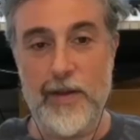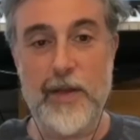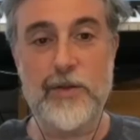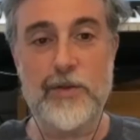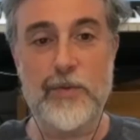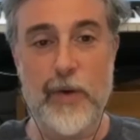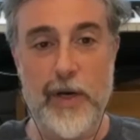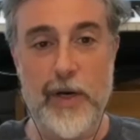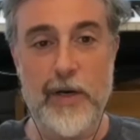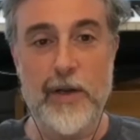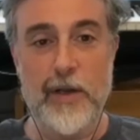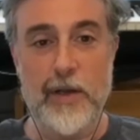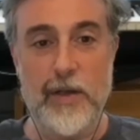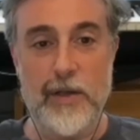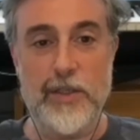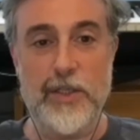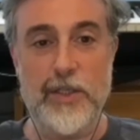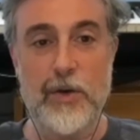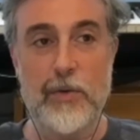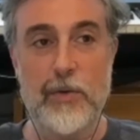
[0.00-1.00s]
That's right.
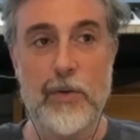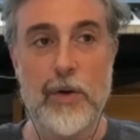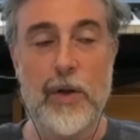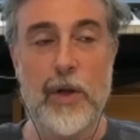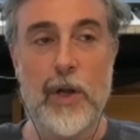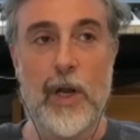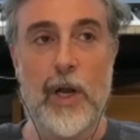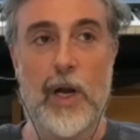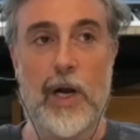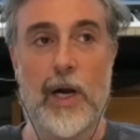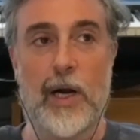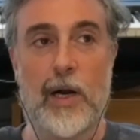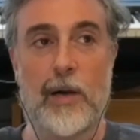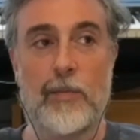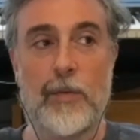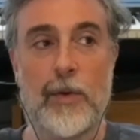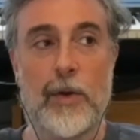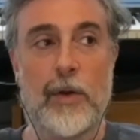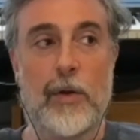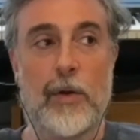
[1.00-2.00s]
So um,
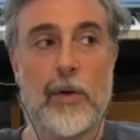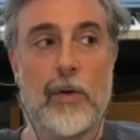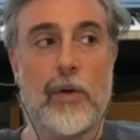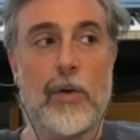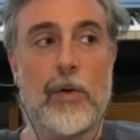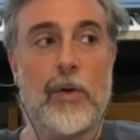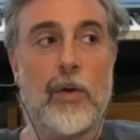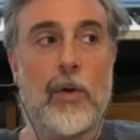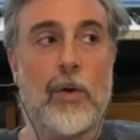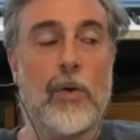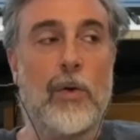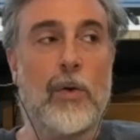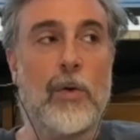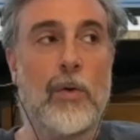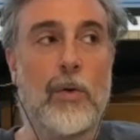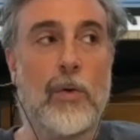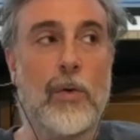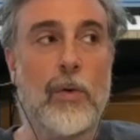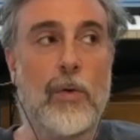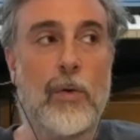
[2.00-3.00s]

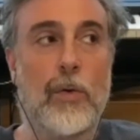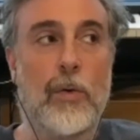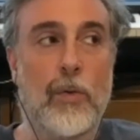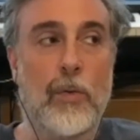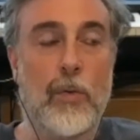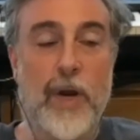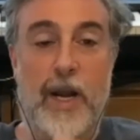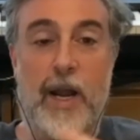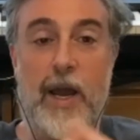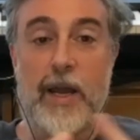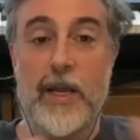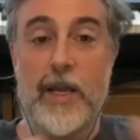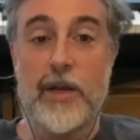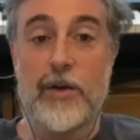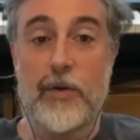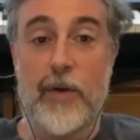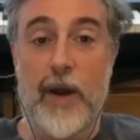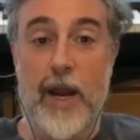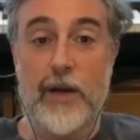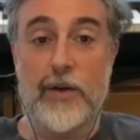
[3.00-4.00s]
when I
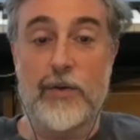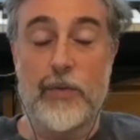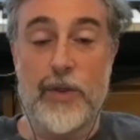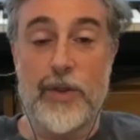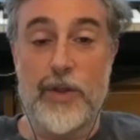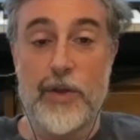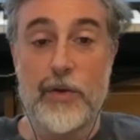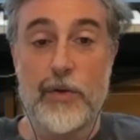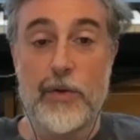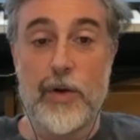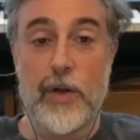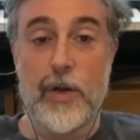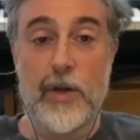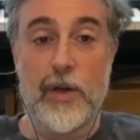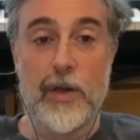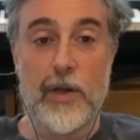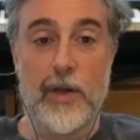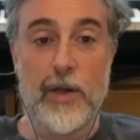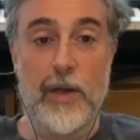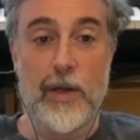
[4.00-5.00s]
interact with you,
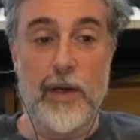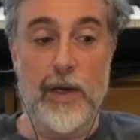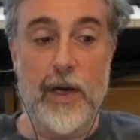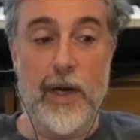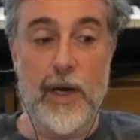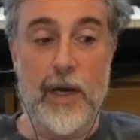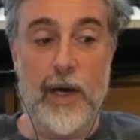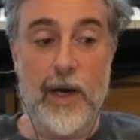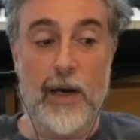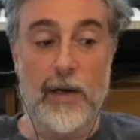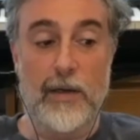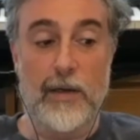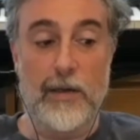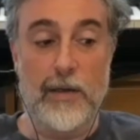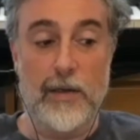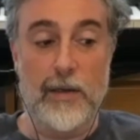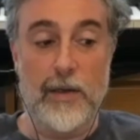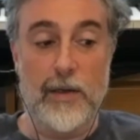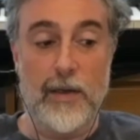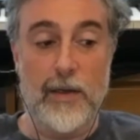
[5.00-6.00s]
uh,
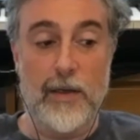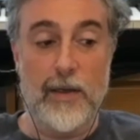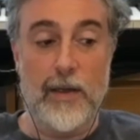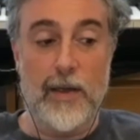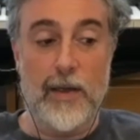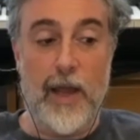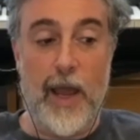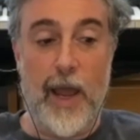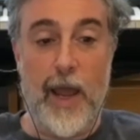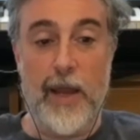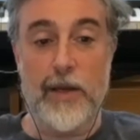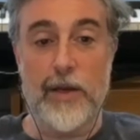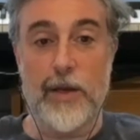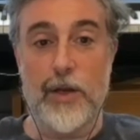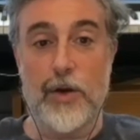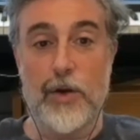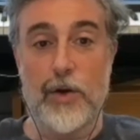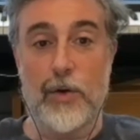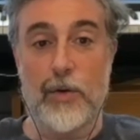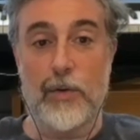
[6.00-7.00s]
and,
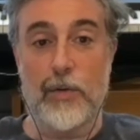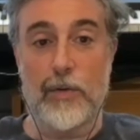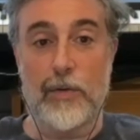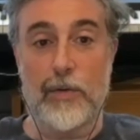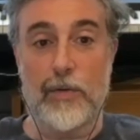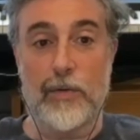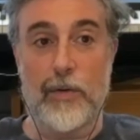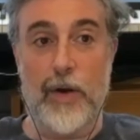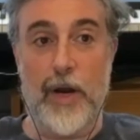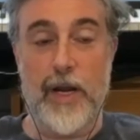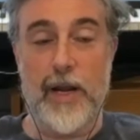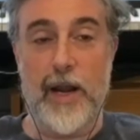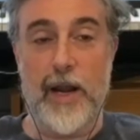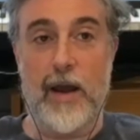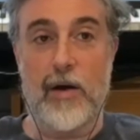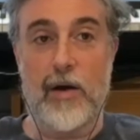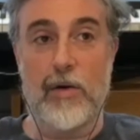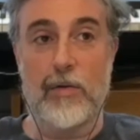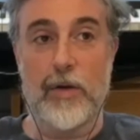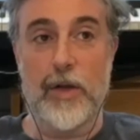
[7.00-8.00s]
you know, right
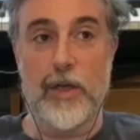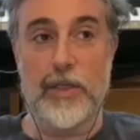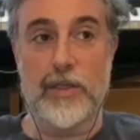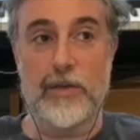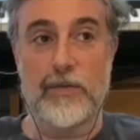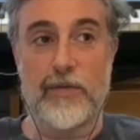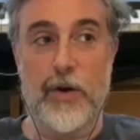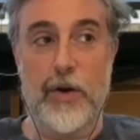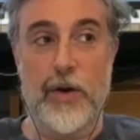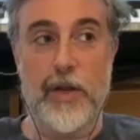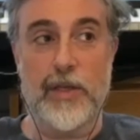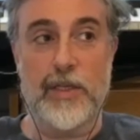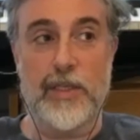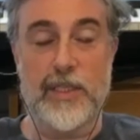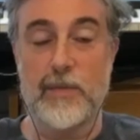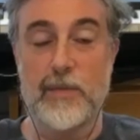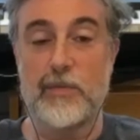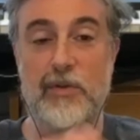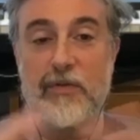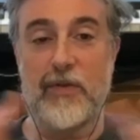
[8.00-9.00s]
now it's a very
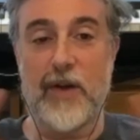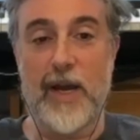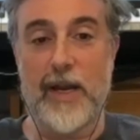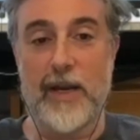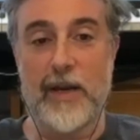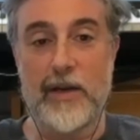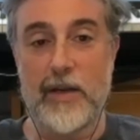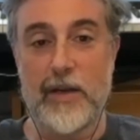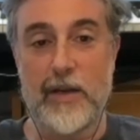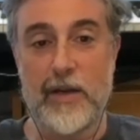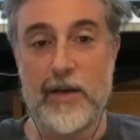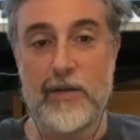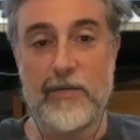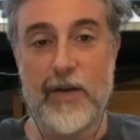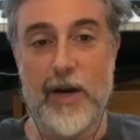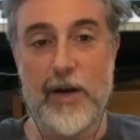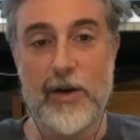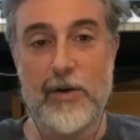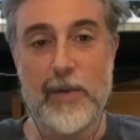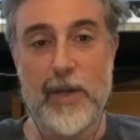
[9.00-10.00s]
simplified
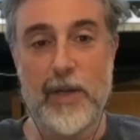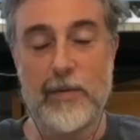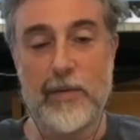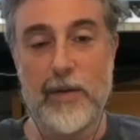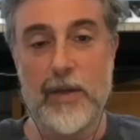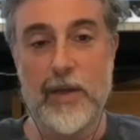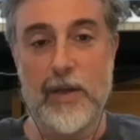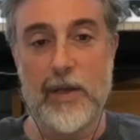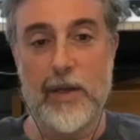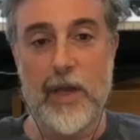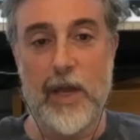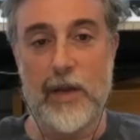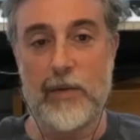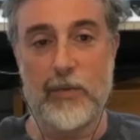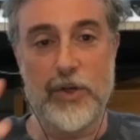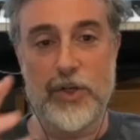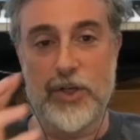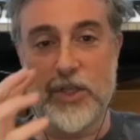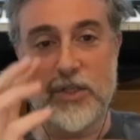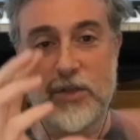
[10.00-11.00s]
environment and
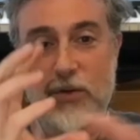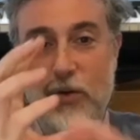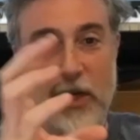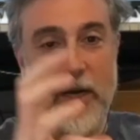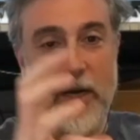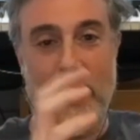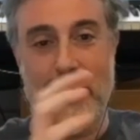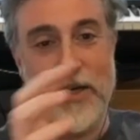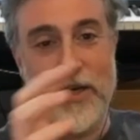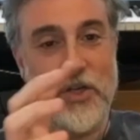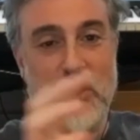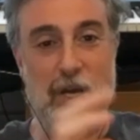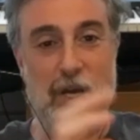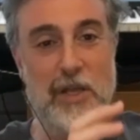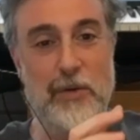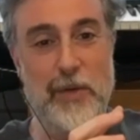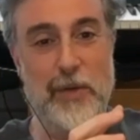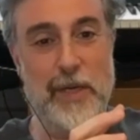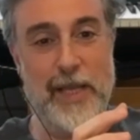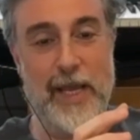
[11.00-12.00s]
we're just looking at each
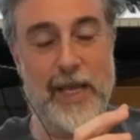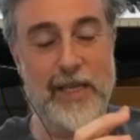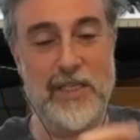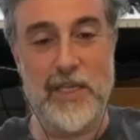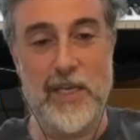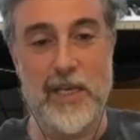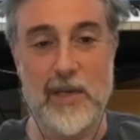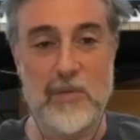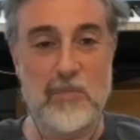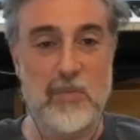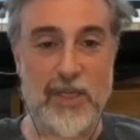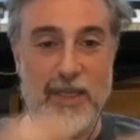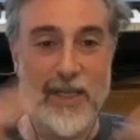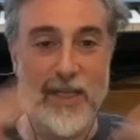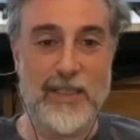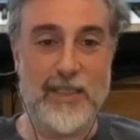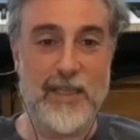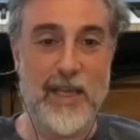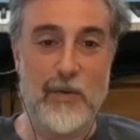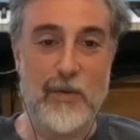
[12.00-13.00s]
other and that's it. But
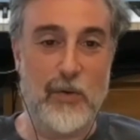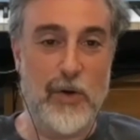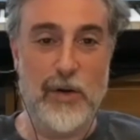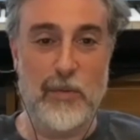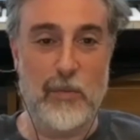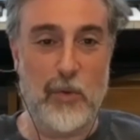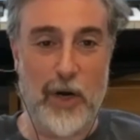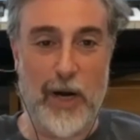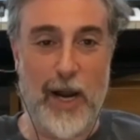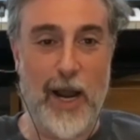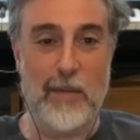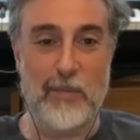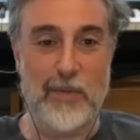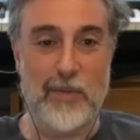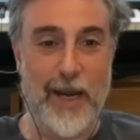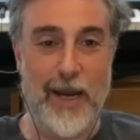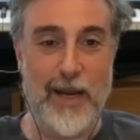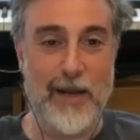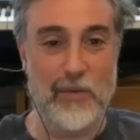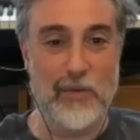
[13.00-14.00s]
let's say we're in a more
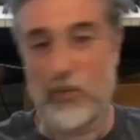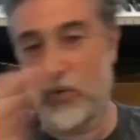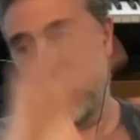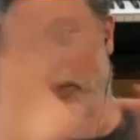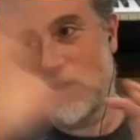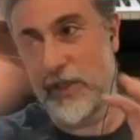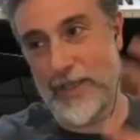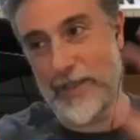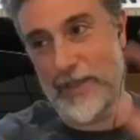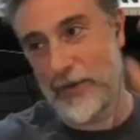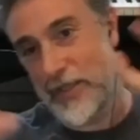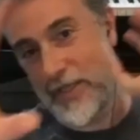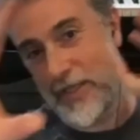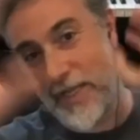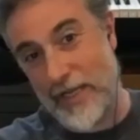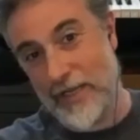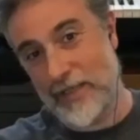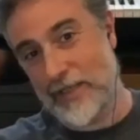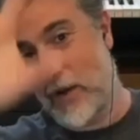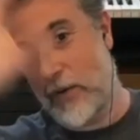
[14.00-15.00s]
complicated world and there's
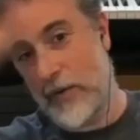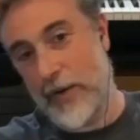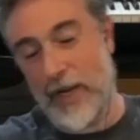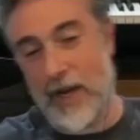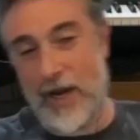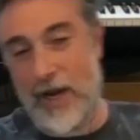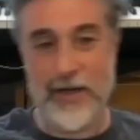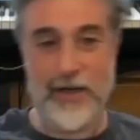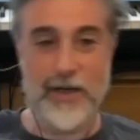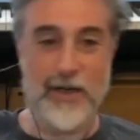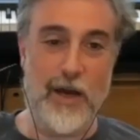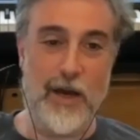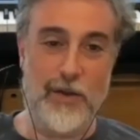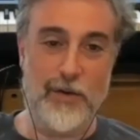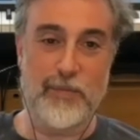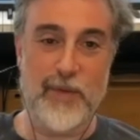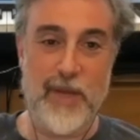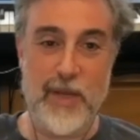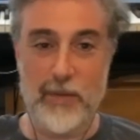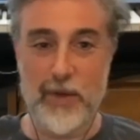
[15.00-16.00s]
things going on and other
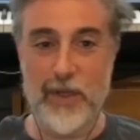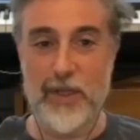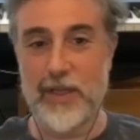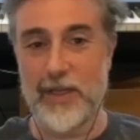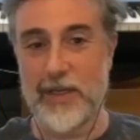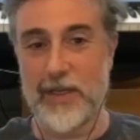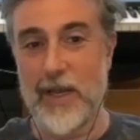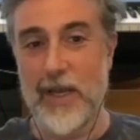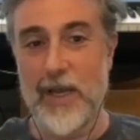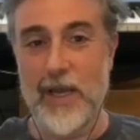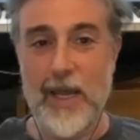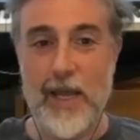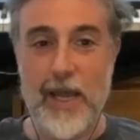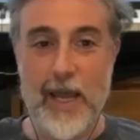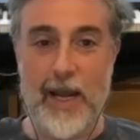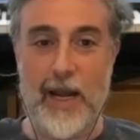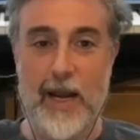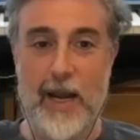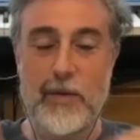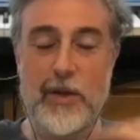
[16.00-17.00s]
people and,
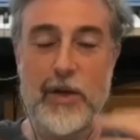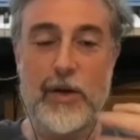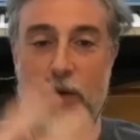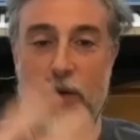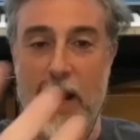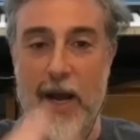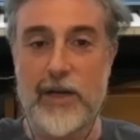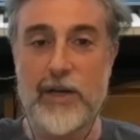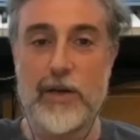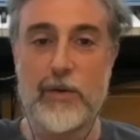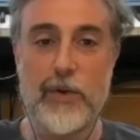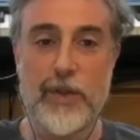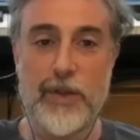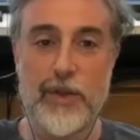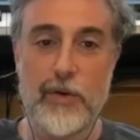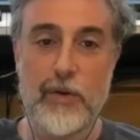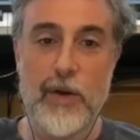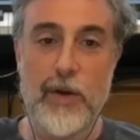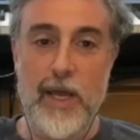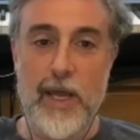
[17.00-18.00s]
and I'm interacting with
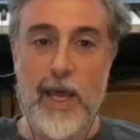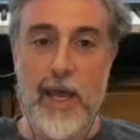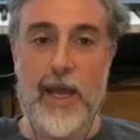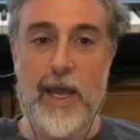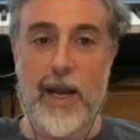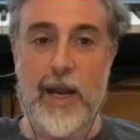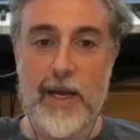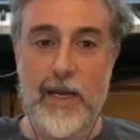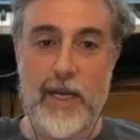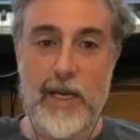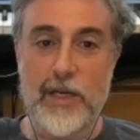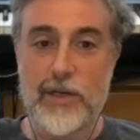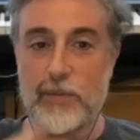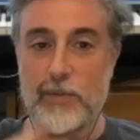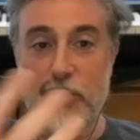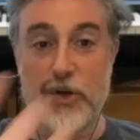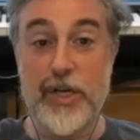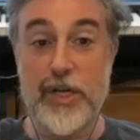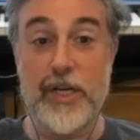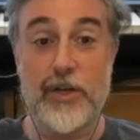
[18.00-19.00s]
you and I need to
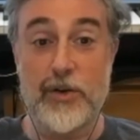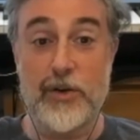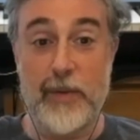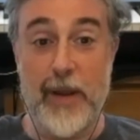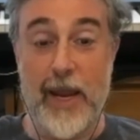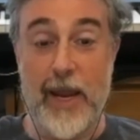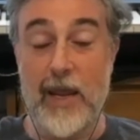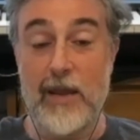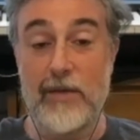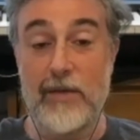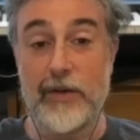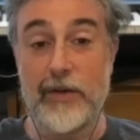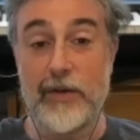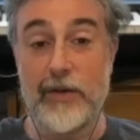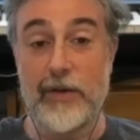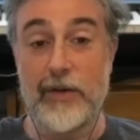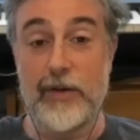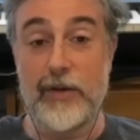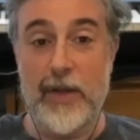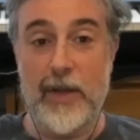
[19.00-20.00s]
predict your behavior.
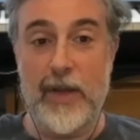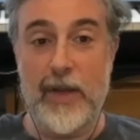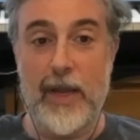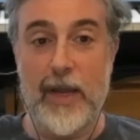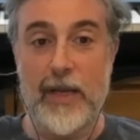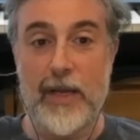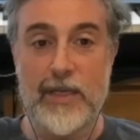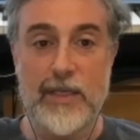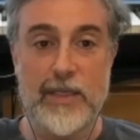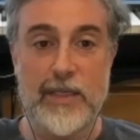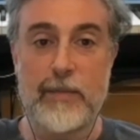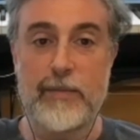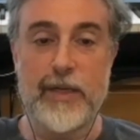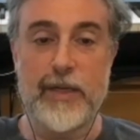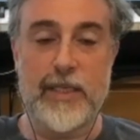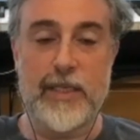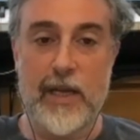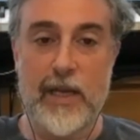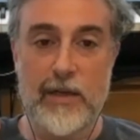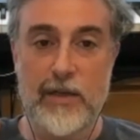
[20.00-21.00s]
And to some
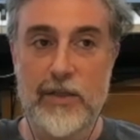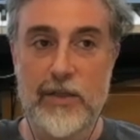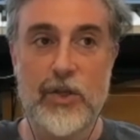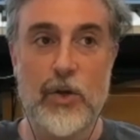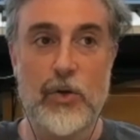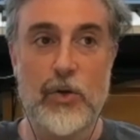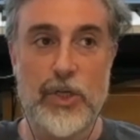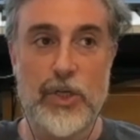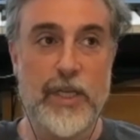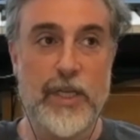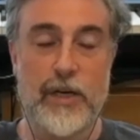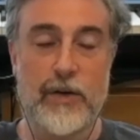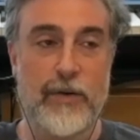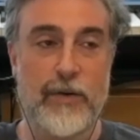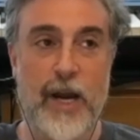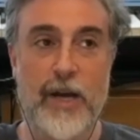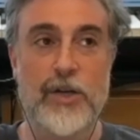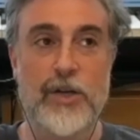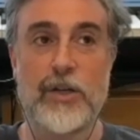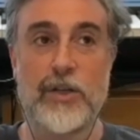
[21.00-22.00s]
extent, social
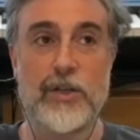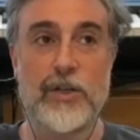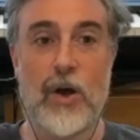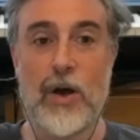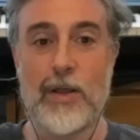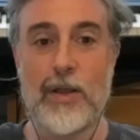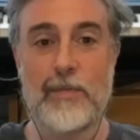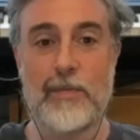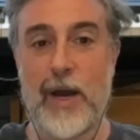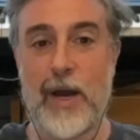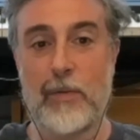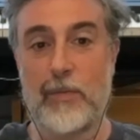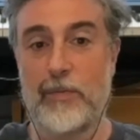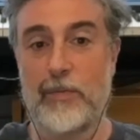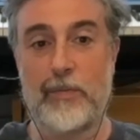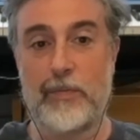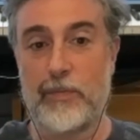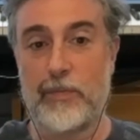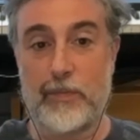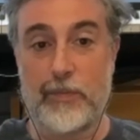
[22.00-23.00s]
interaction is all about
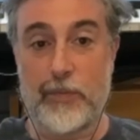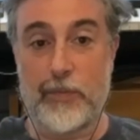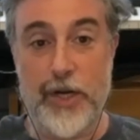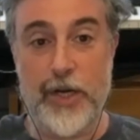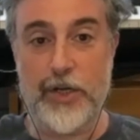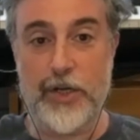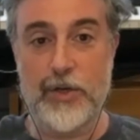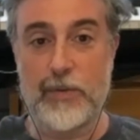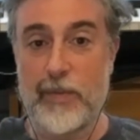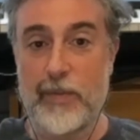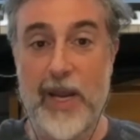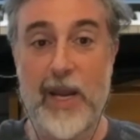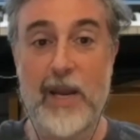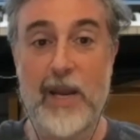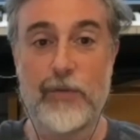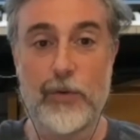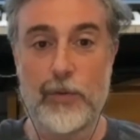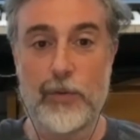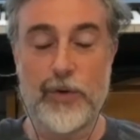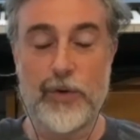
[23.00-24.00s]
prediction,
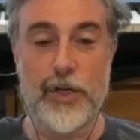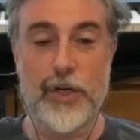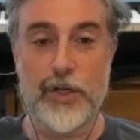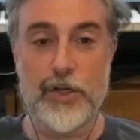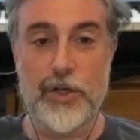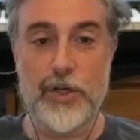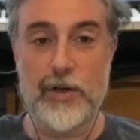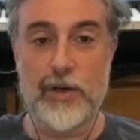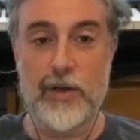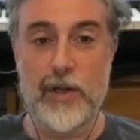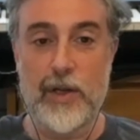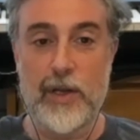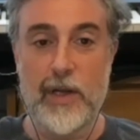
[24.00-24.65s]
behavioral prediction.